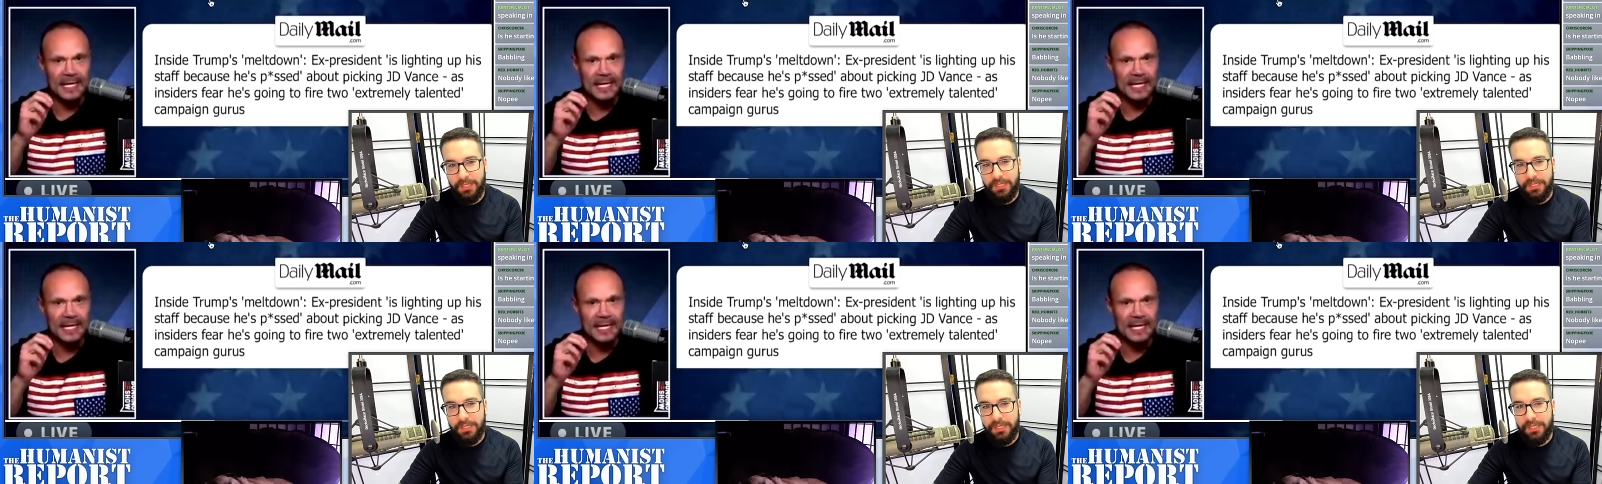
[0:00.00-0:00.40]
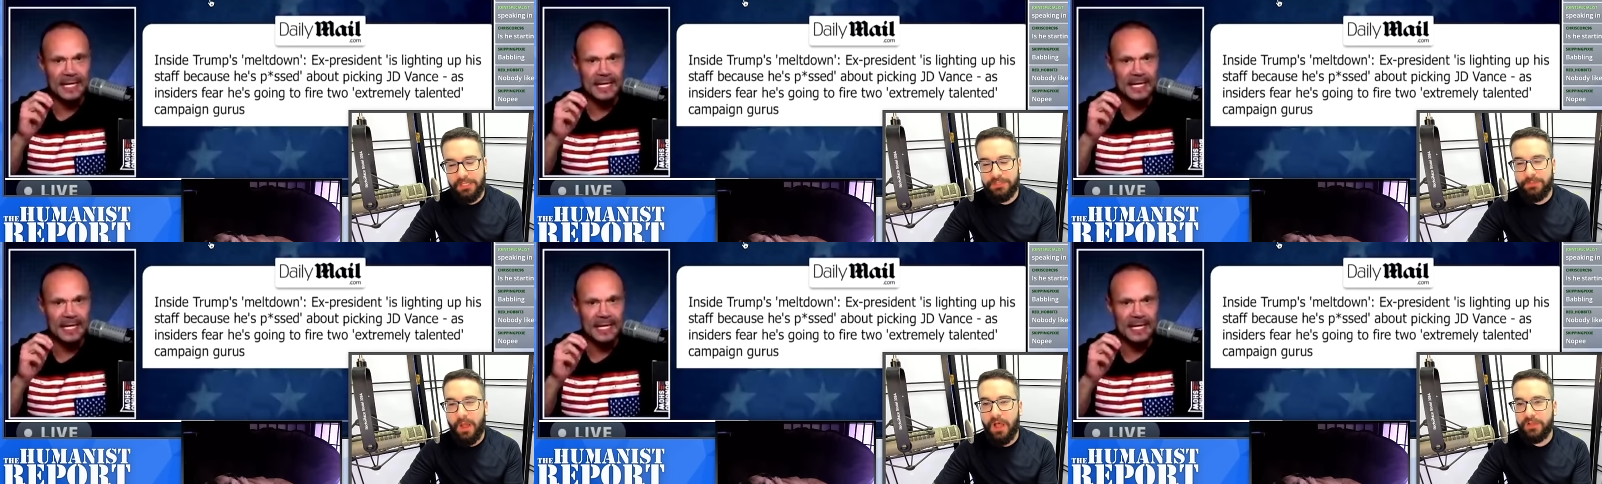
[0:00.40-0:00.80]

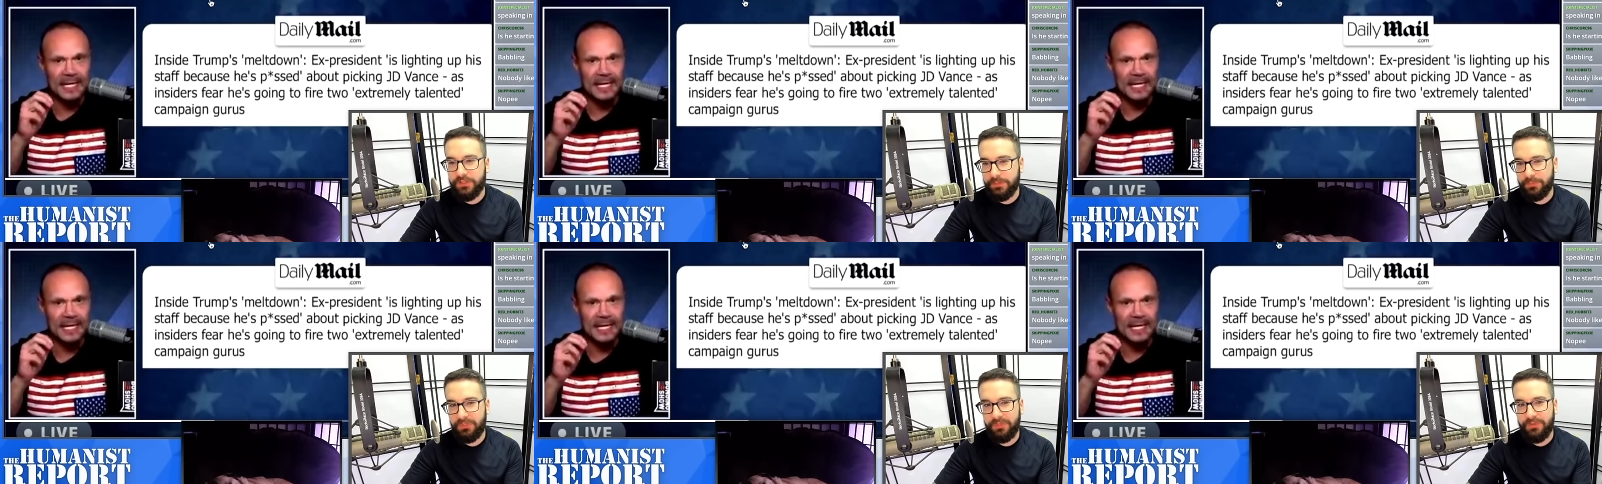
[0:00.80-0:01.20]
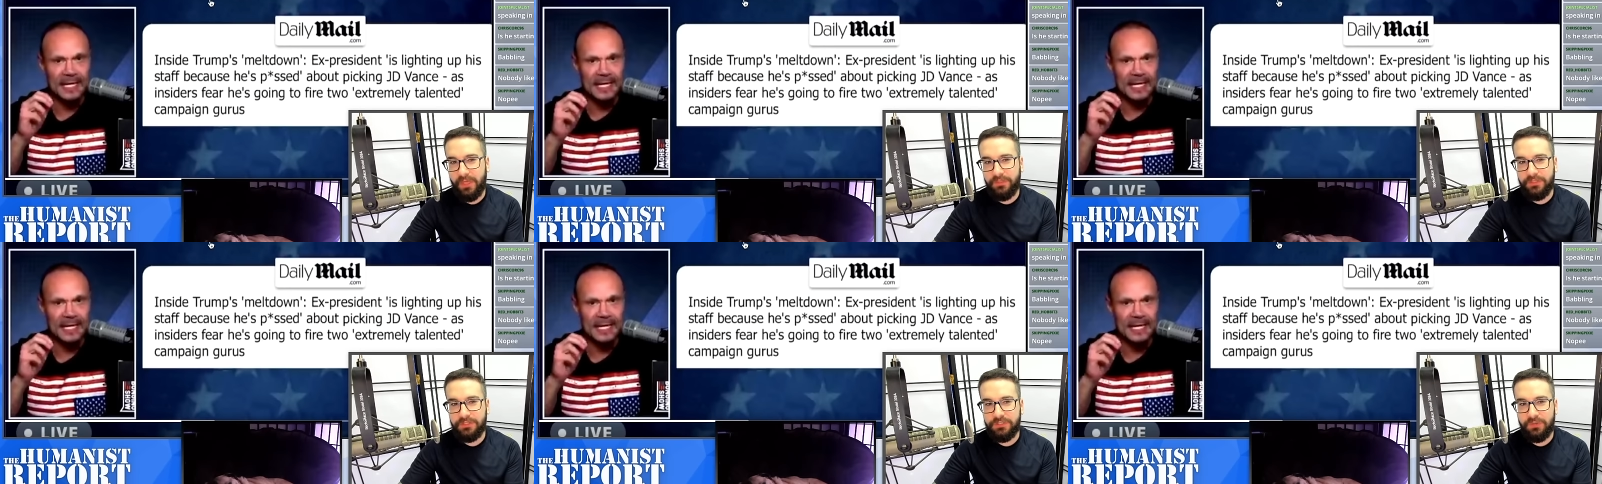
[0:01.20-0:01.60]
Speaker 1: It's possible that
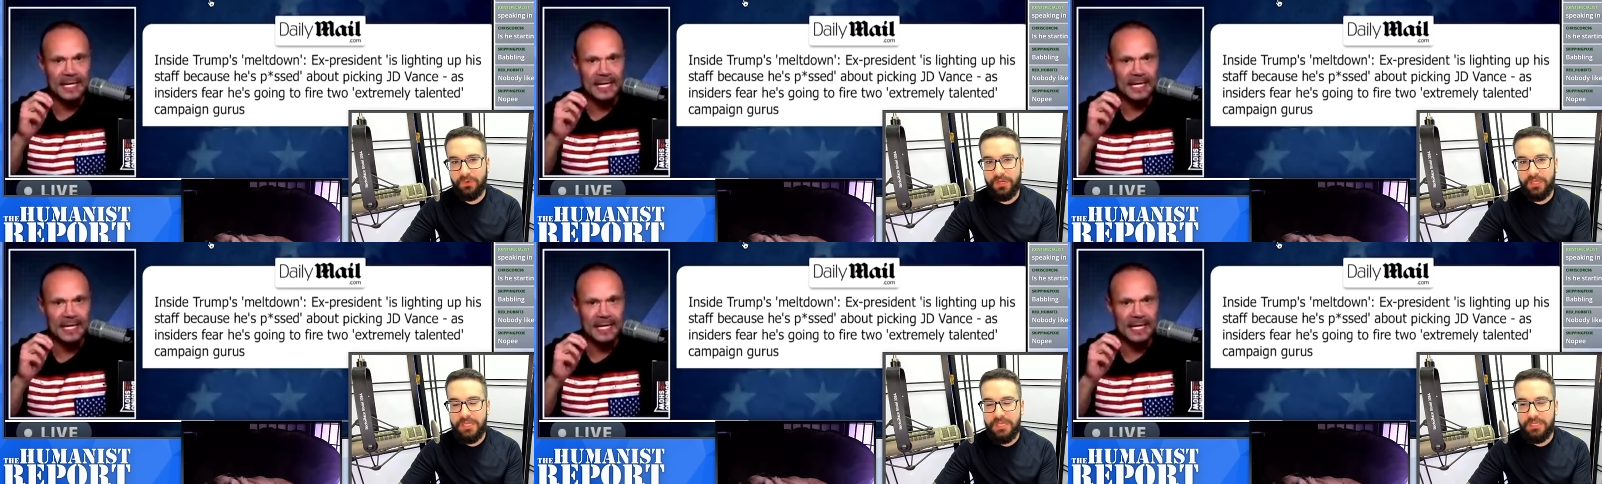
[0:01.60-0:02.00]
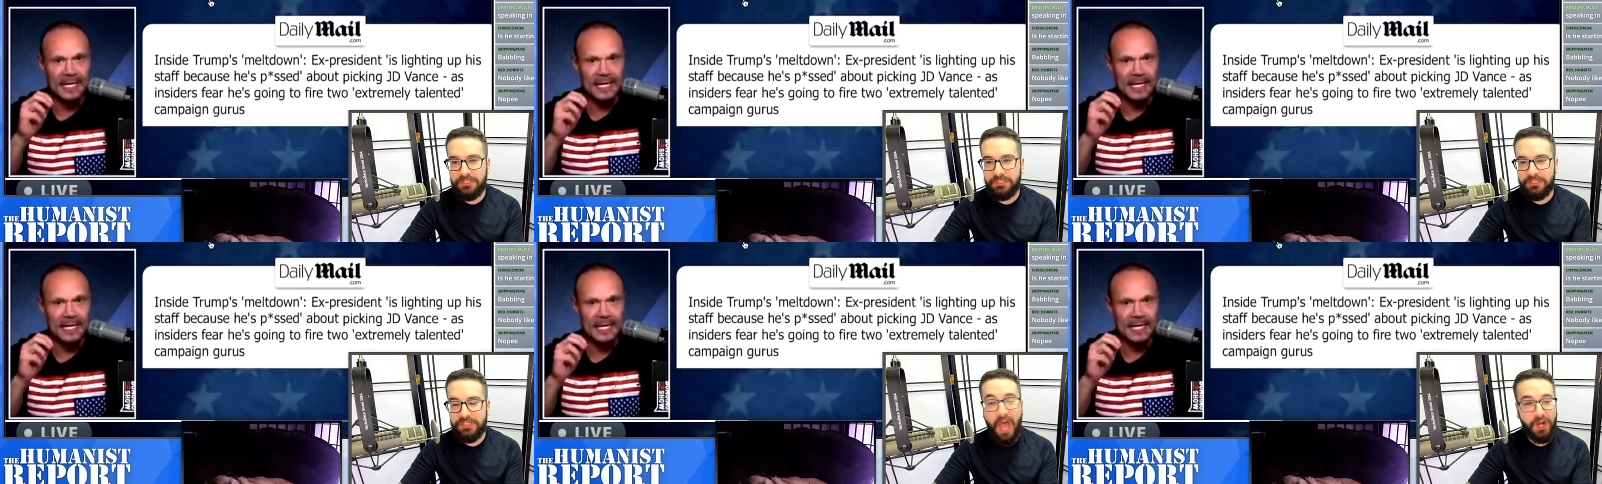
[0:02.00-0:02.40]
this story
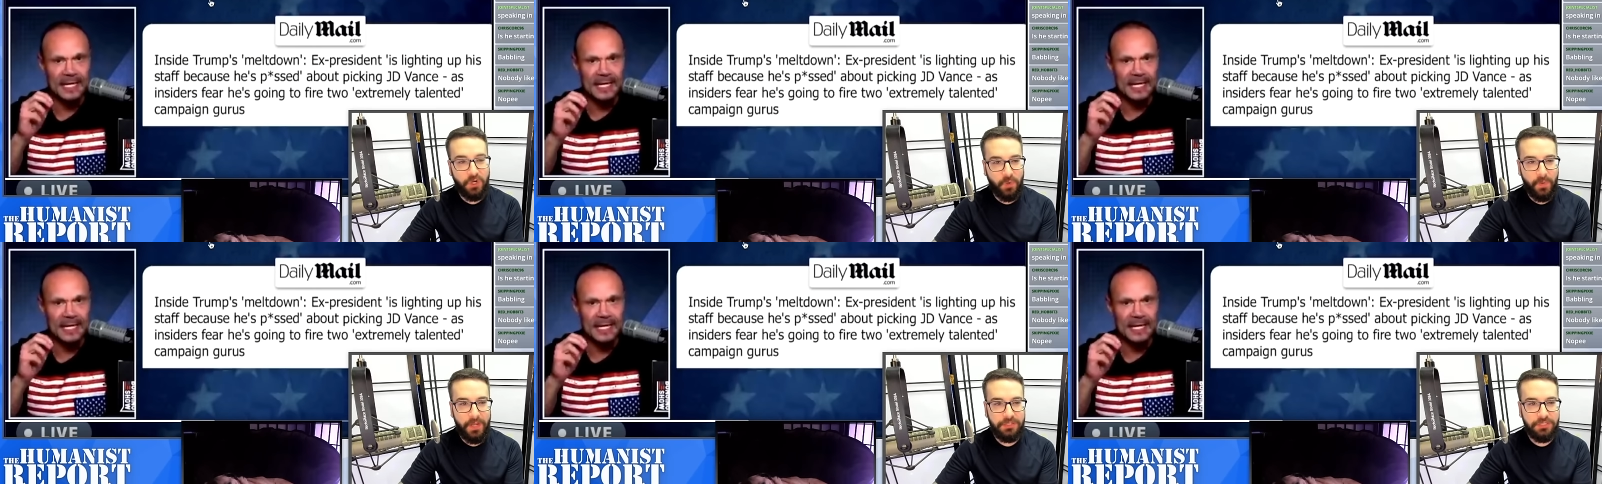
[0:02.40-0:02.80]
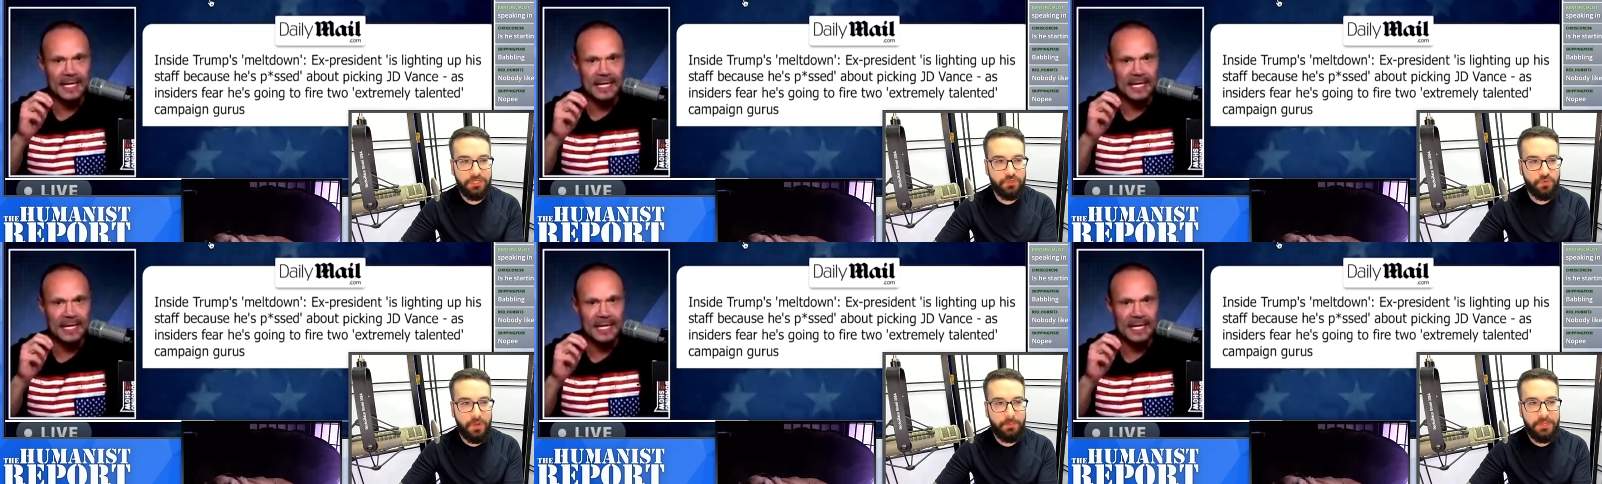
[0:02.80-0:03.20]
is not correct
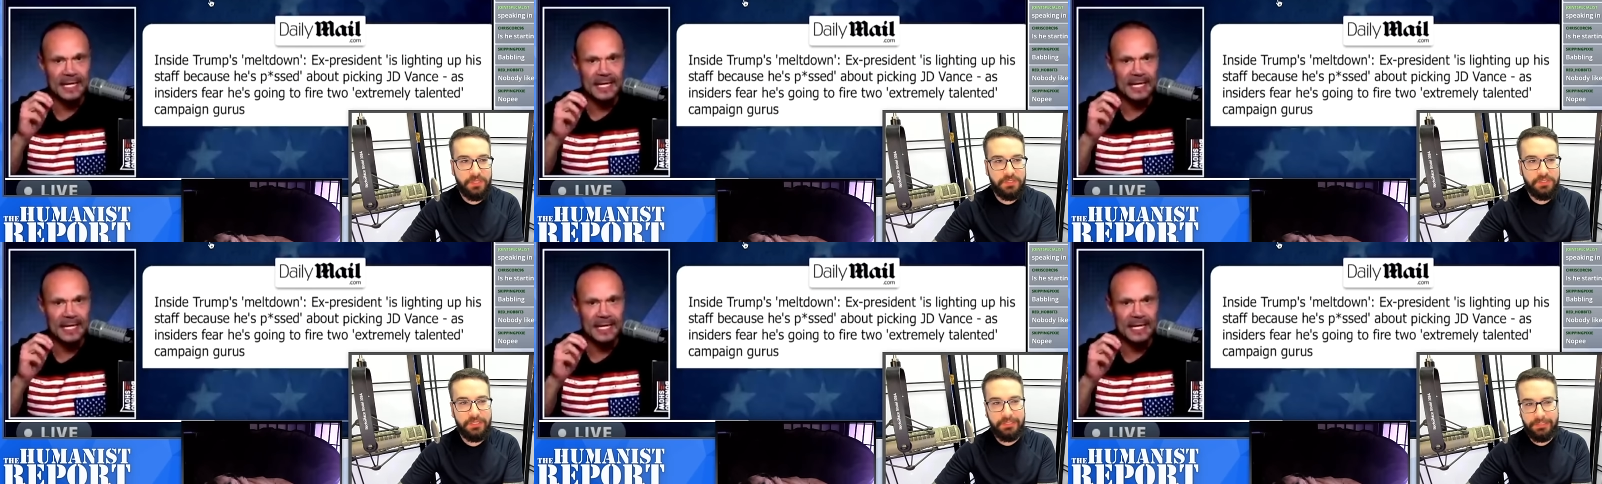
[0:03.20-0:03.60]
and Trump isn't